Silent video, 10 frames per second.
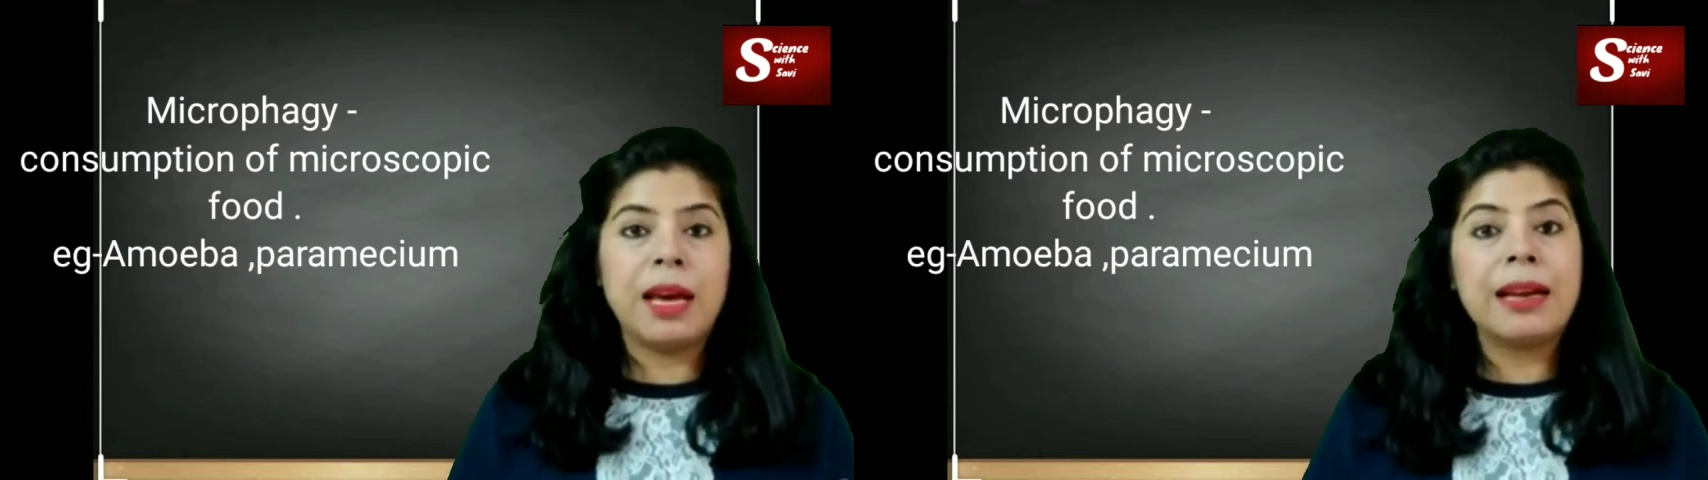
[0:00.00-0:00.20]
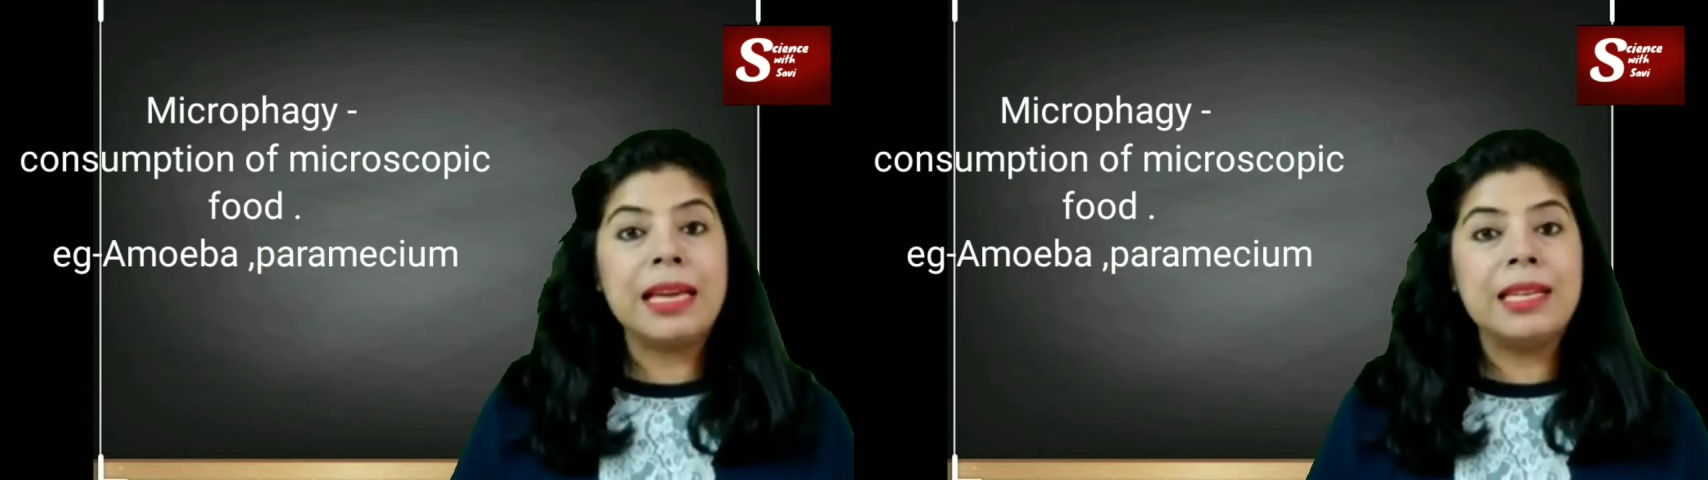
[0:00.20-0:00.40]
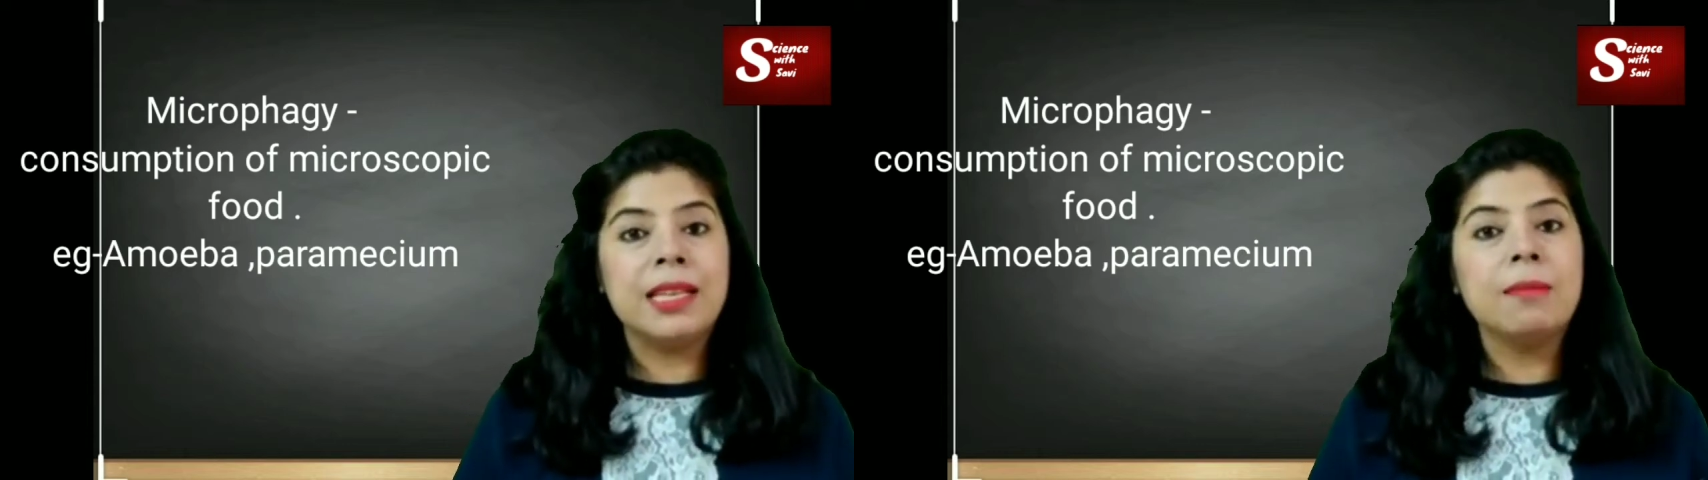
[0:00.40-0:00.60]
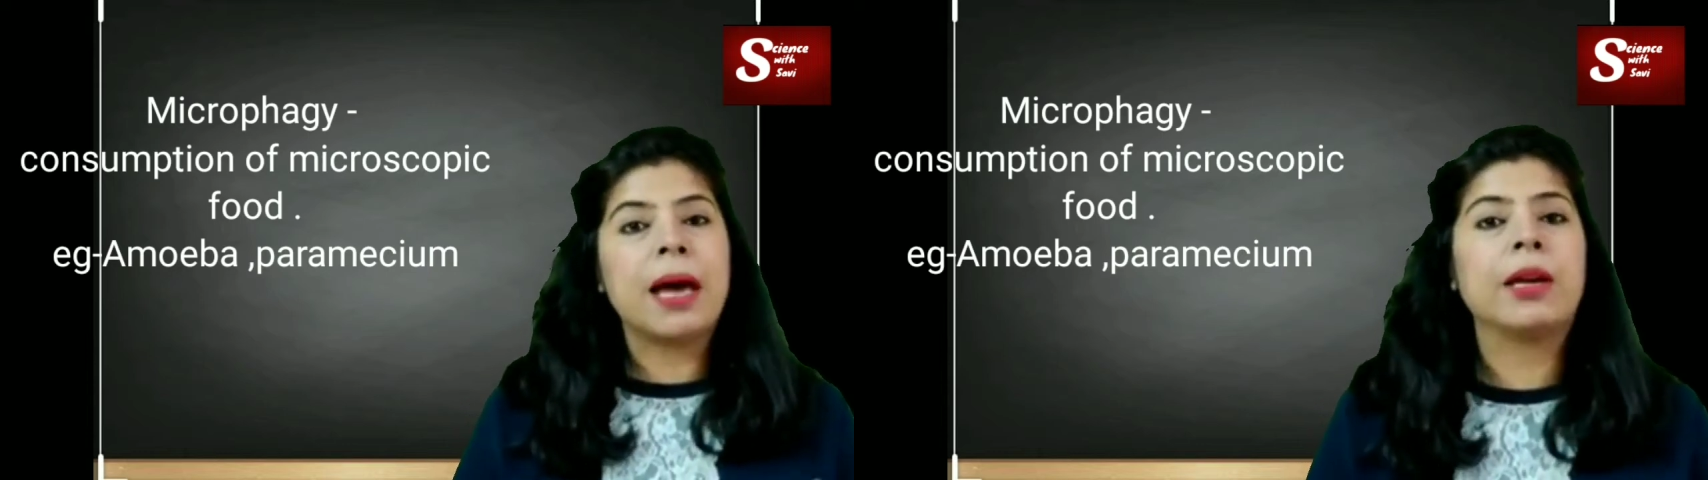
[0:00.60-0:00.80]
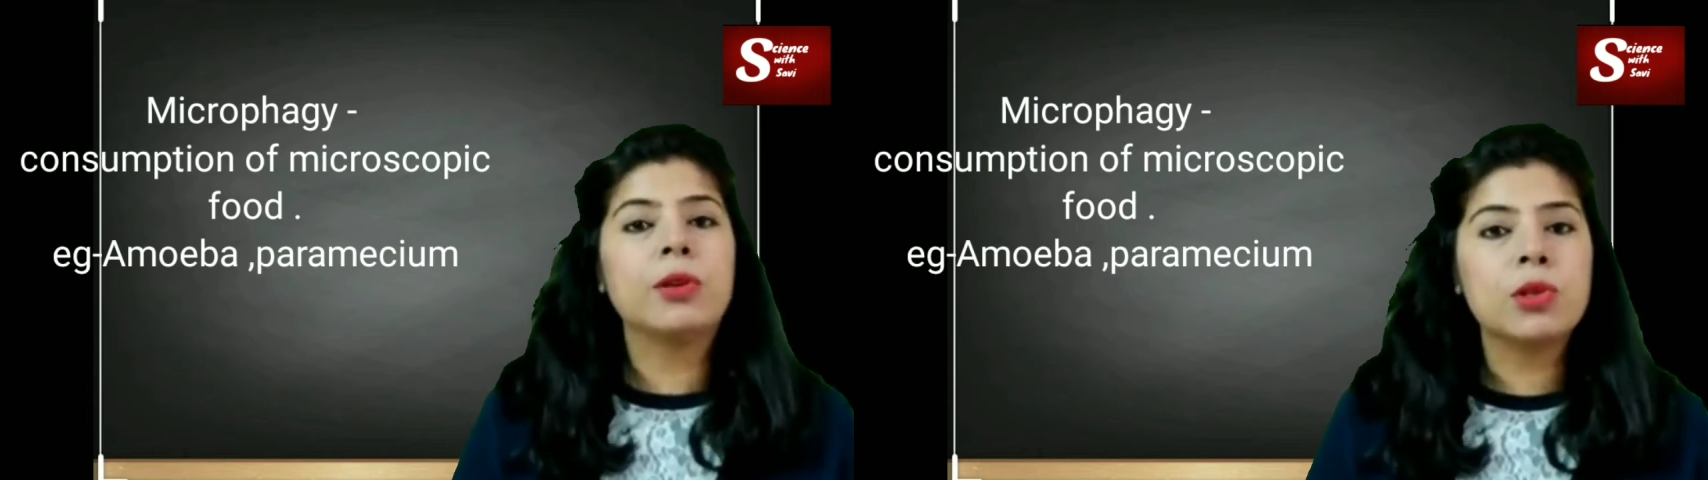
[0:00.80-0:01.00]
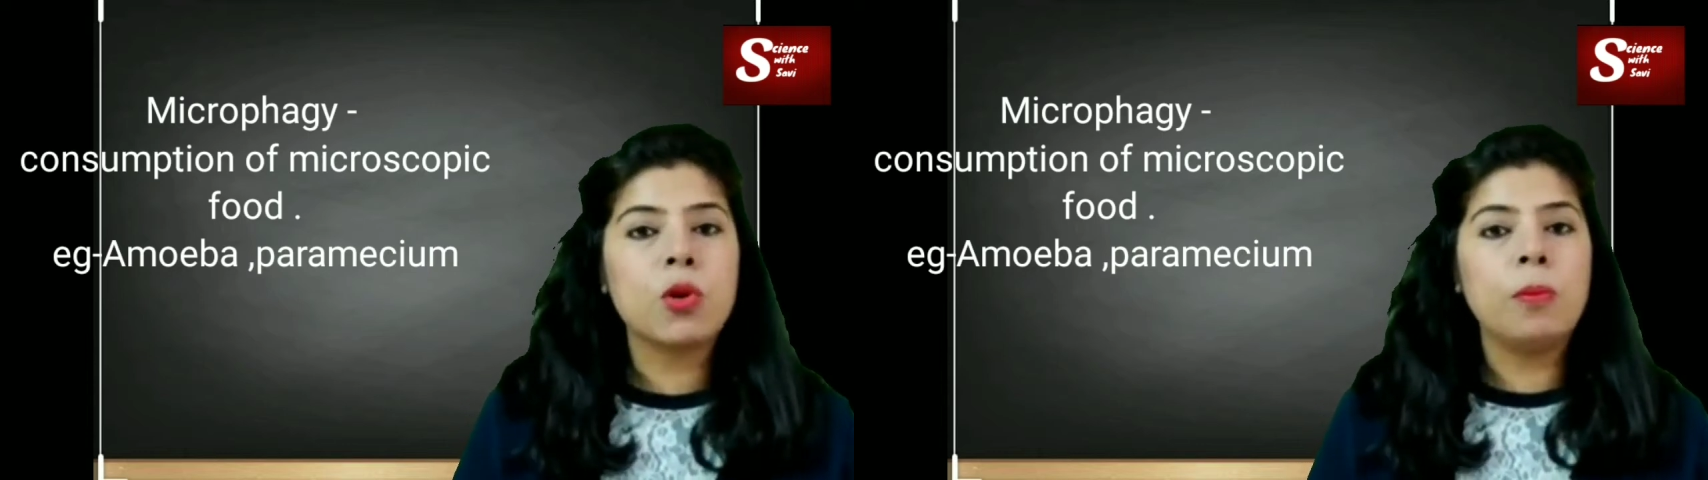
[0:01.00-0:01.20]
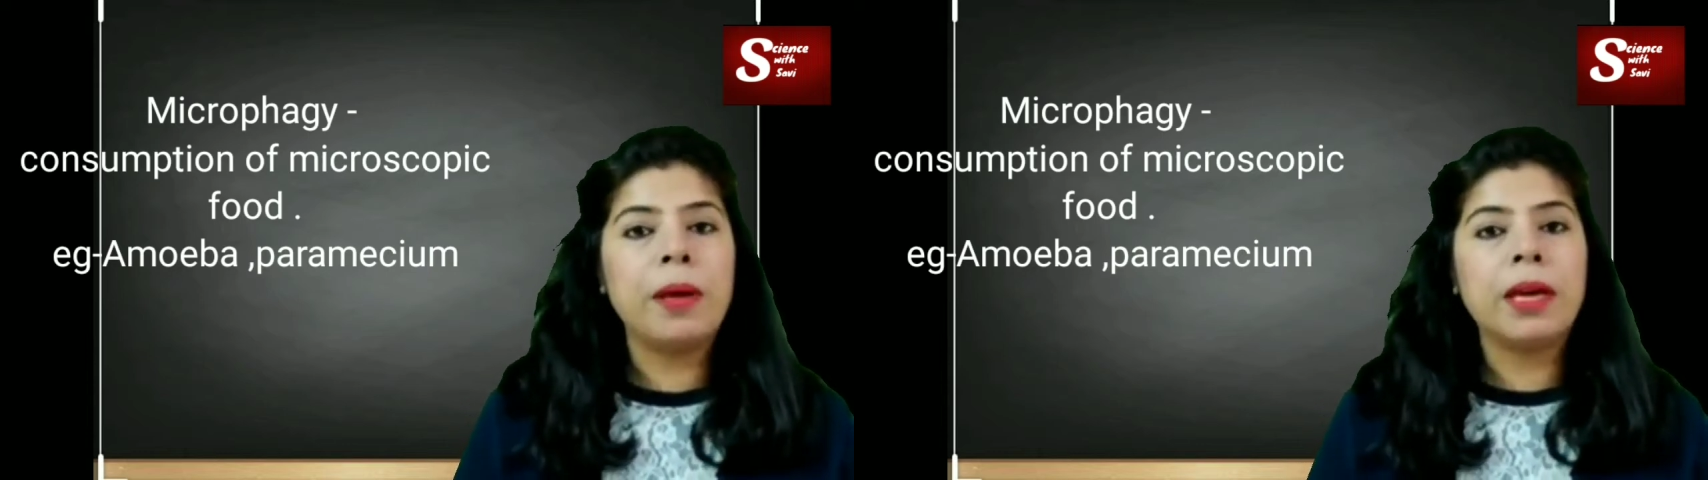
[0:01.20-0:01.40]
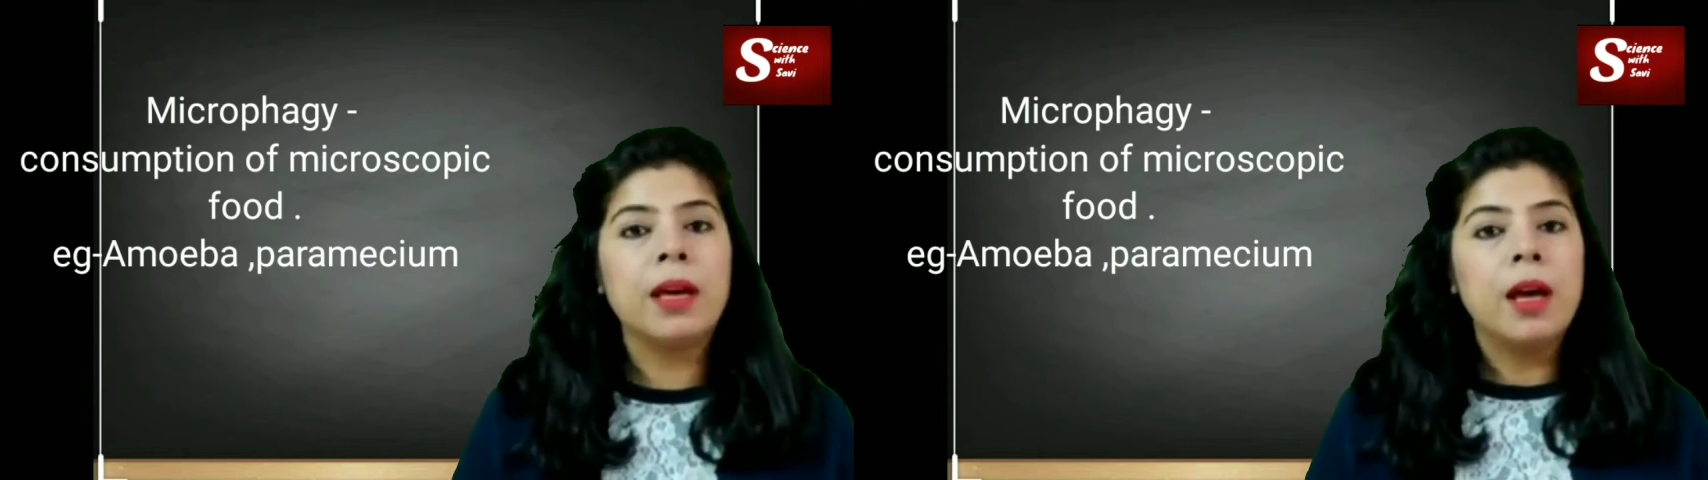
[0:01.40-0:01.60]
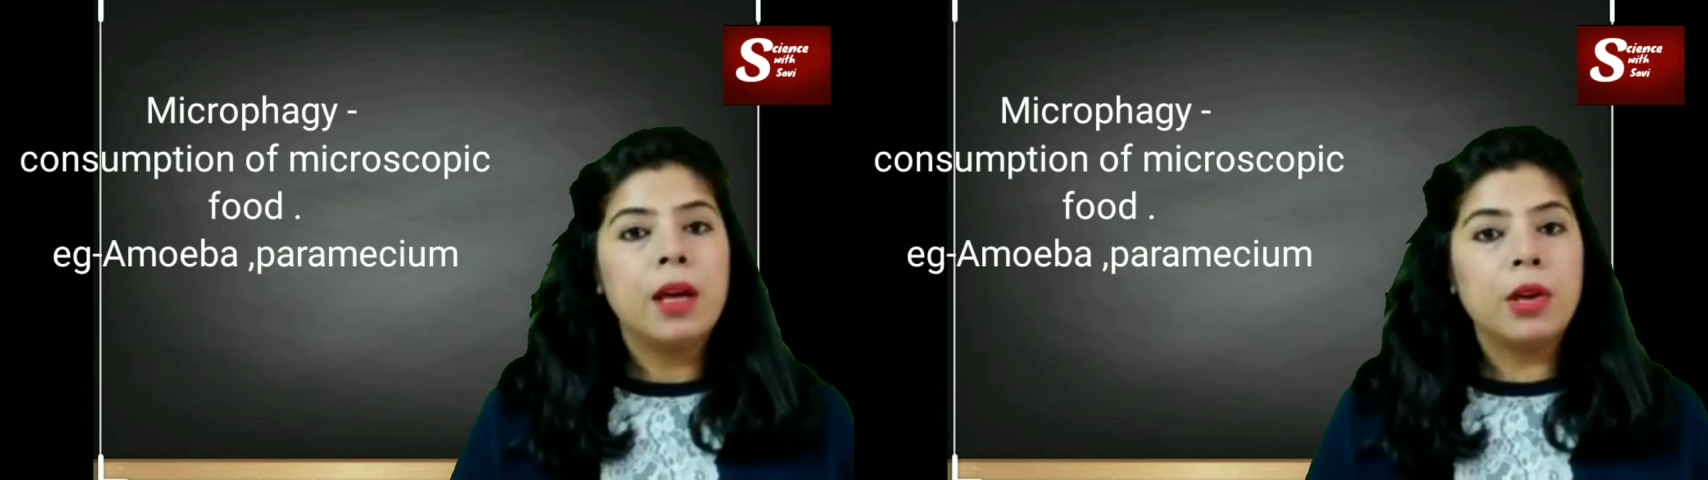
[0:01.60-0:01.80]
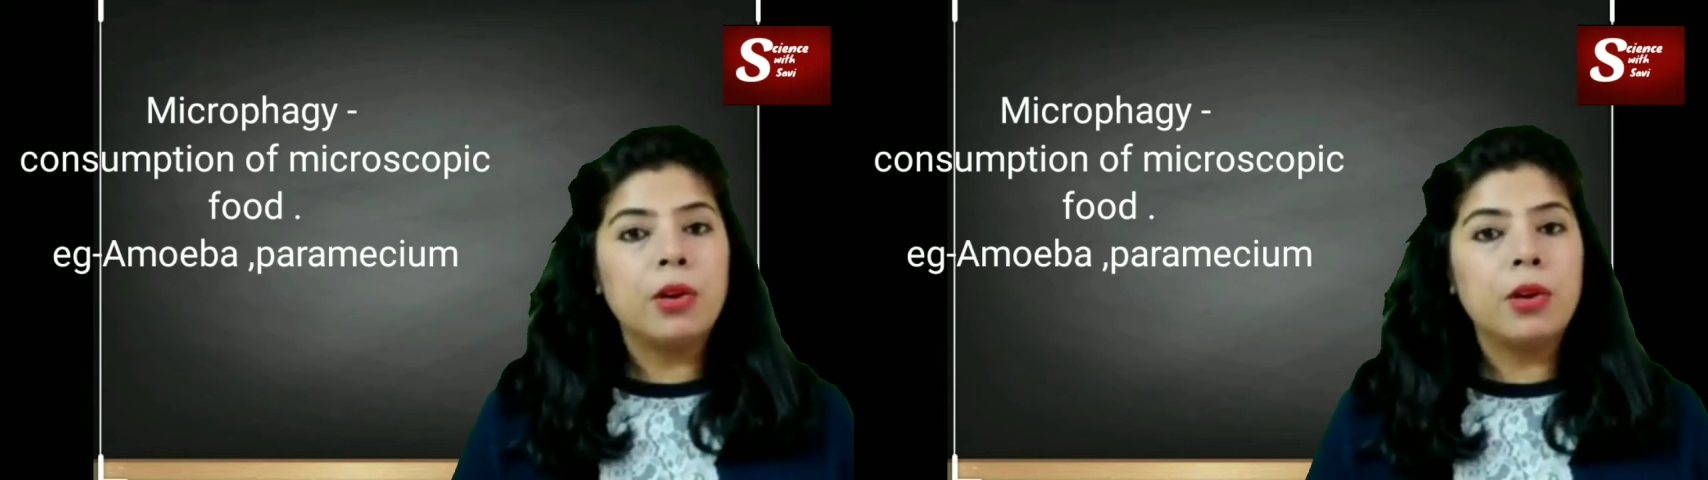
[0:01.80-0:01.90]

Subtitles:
They are eating microscopic,